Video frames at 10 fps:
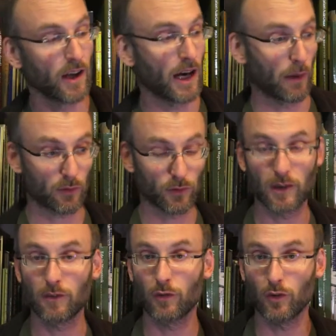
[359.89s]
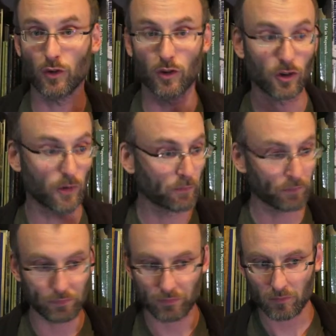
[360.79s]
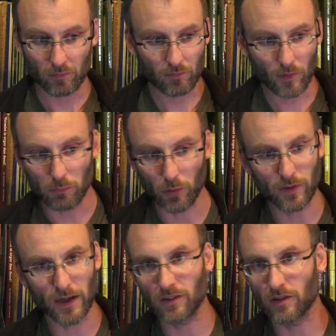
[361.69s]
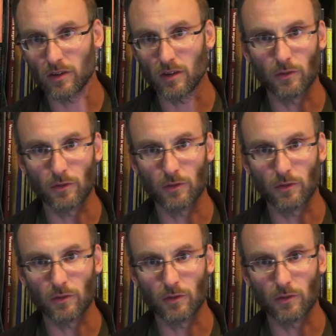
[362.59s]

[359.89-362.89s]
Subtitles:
I was looking for potential